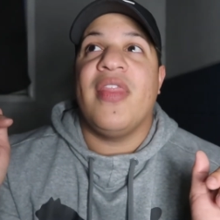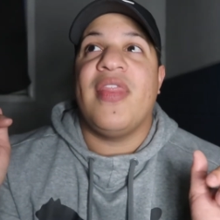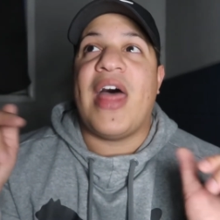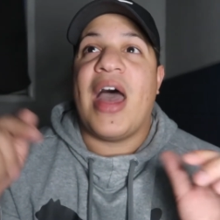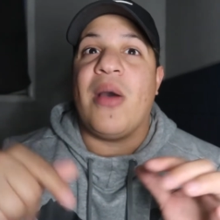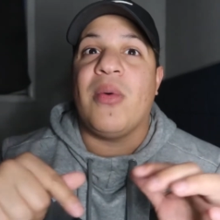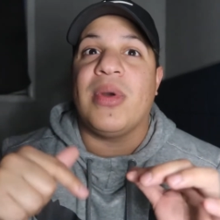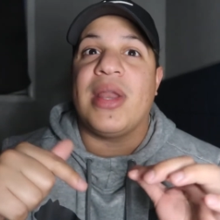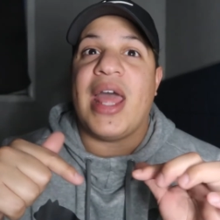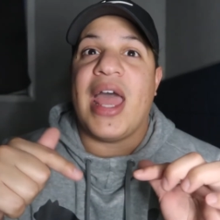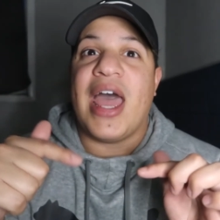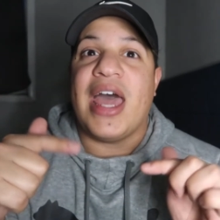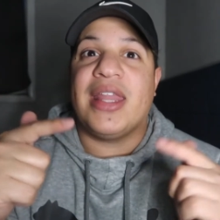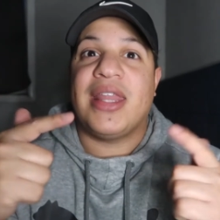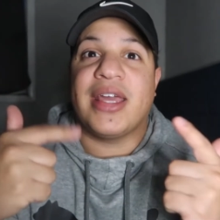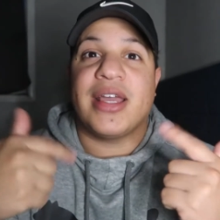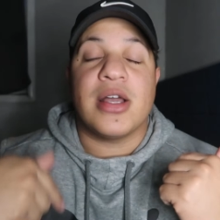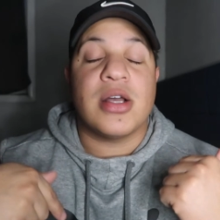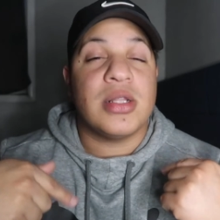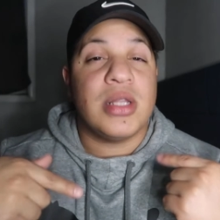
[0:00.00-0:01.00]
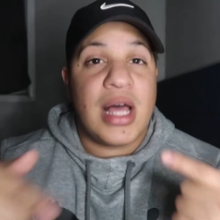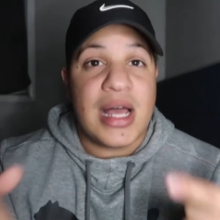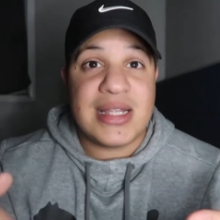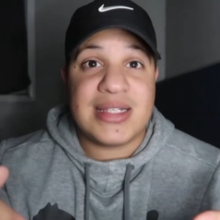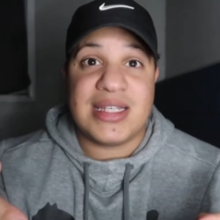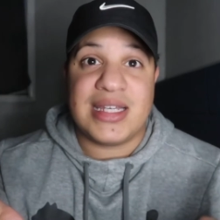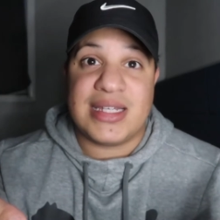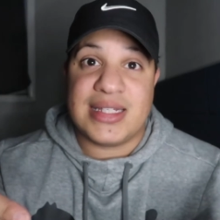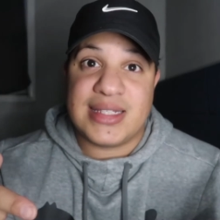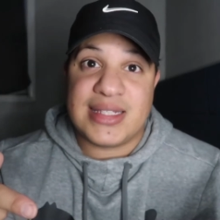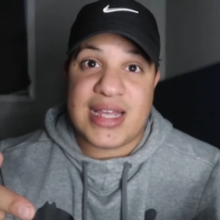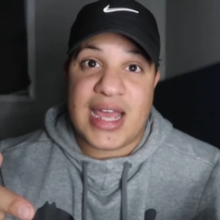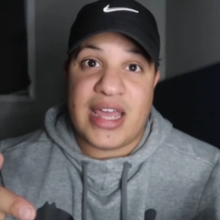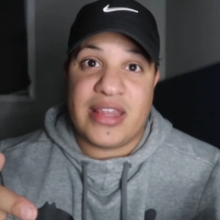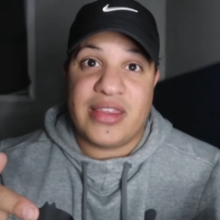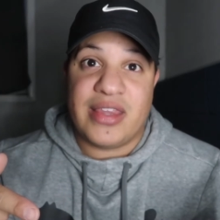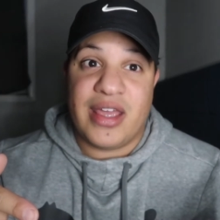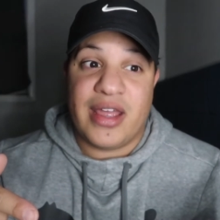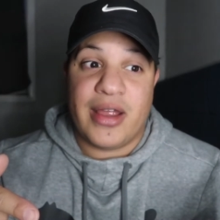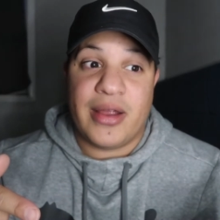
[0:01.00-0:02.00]
that one had like a closet
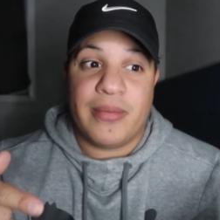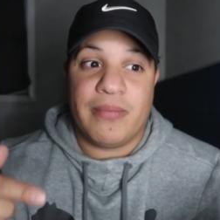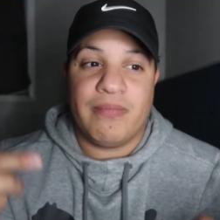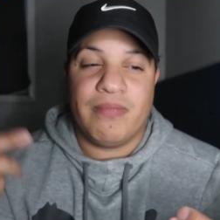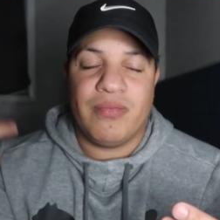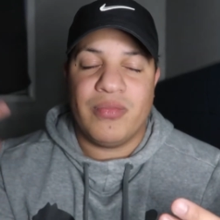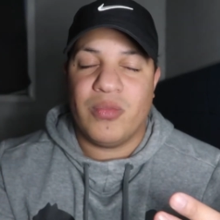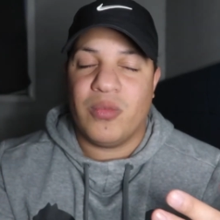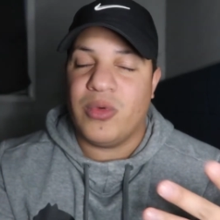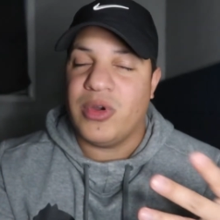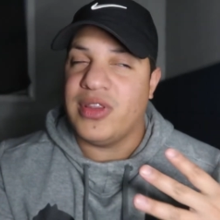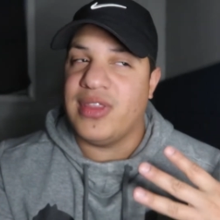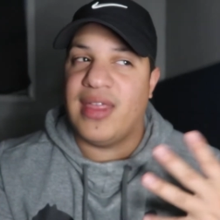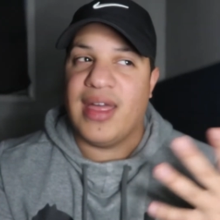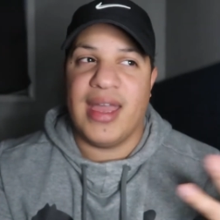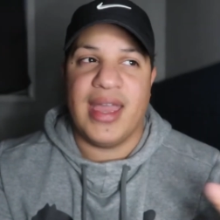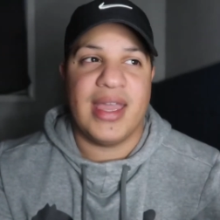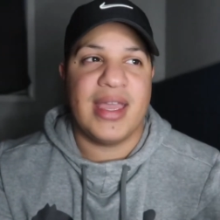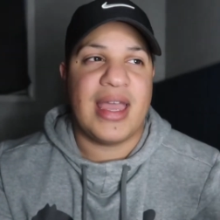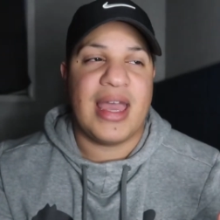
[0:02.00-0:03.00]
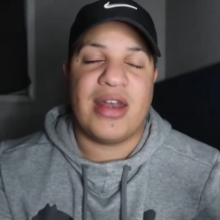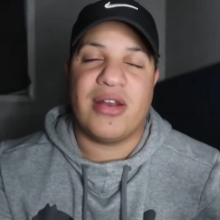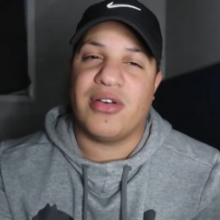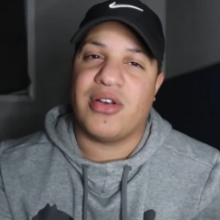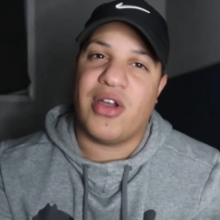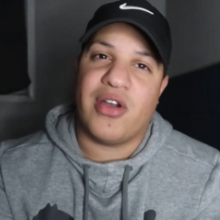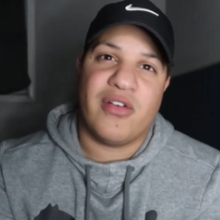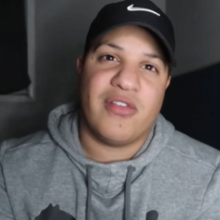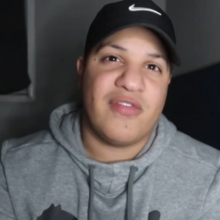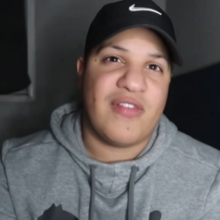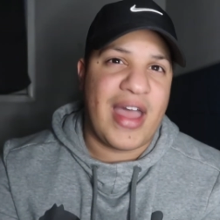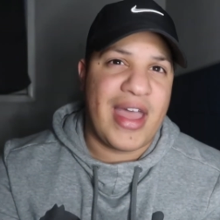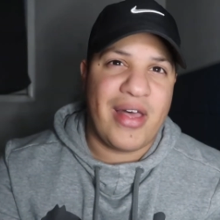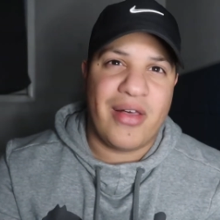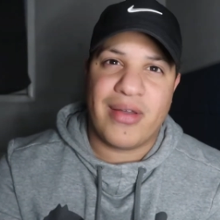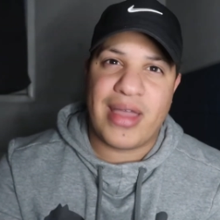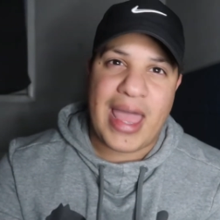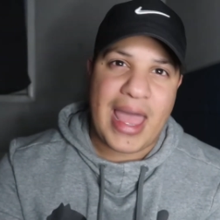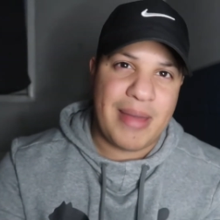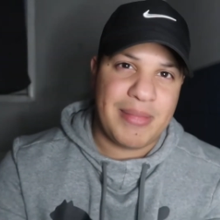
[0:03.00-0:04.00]
inside there with like, I don't know,
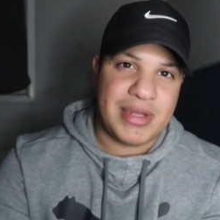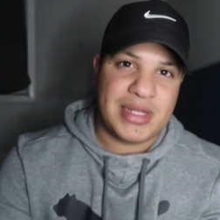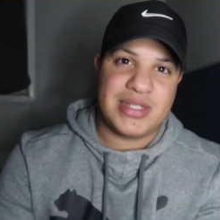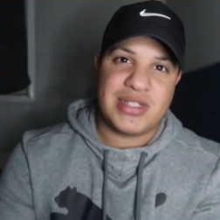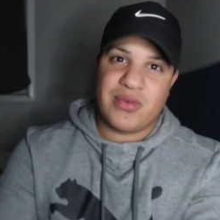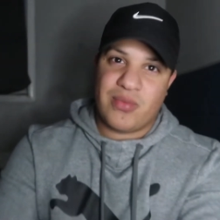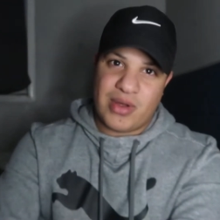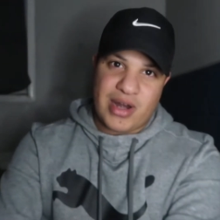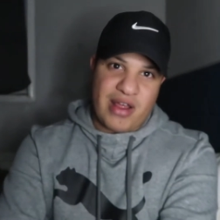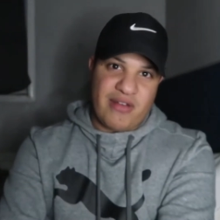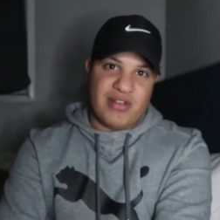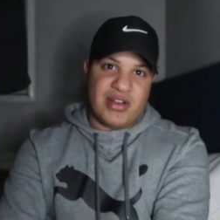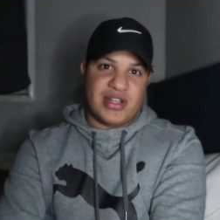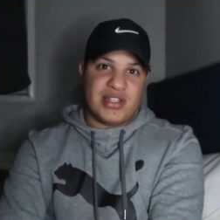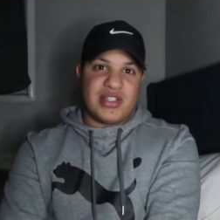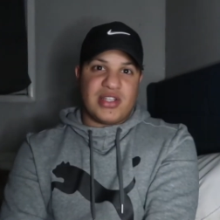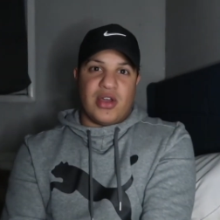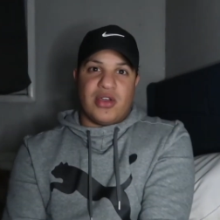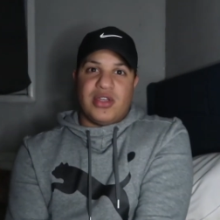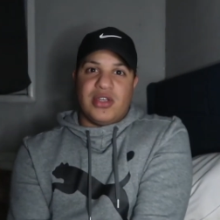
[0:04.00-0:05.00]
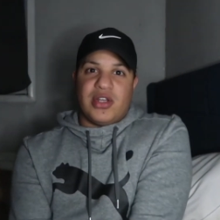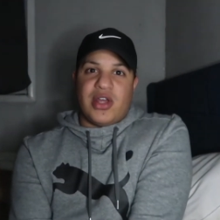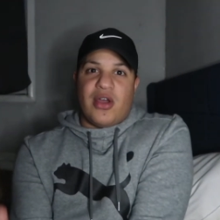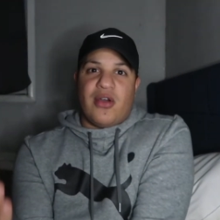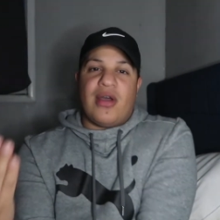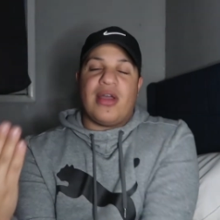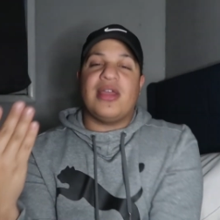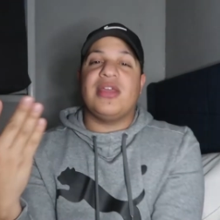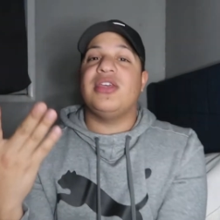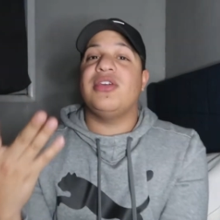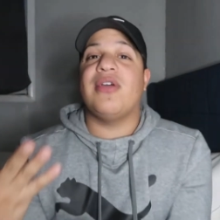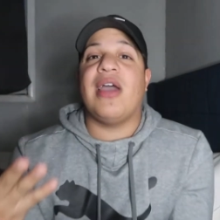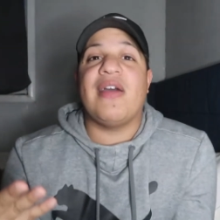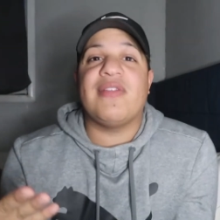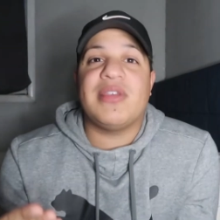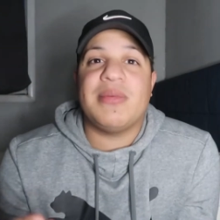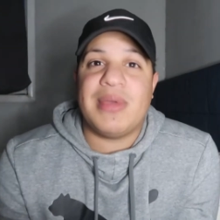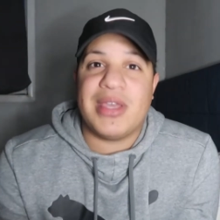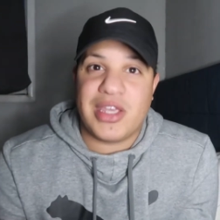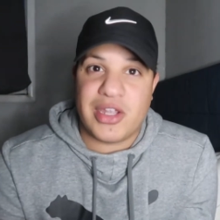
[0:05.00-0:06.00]
file cabinets or whatever. So, you know, you
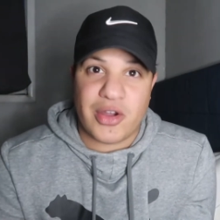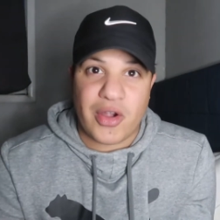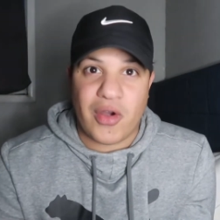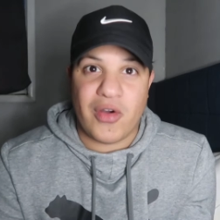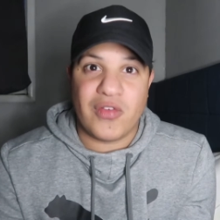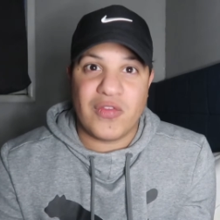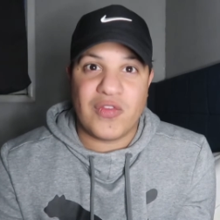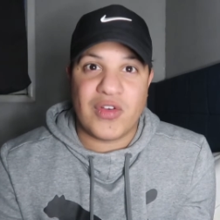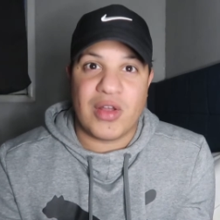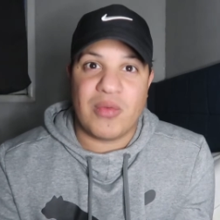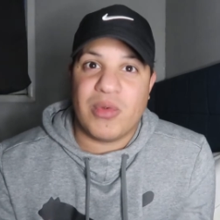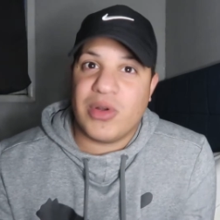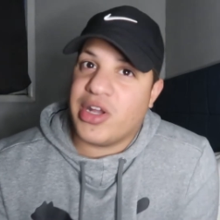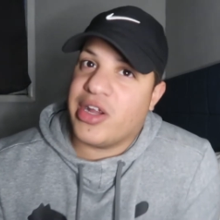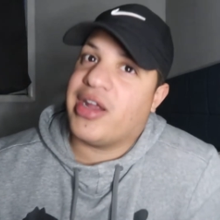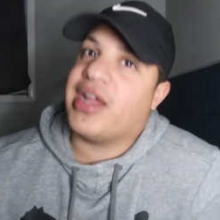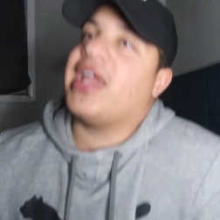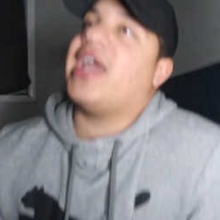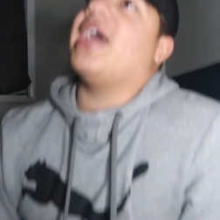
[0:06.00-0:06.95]
have to make your own fun when you're a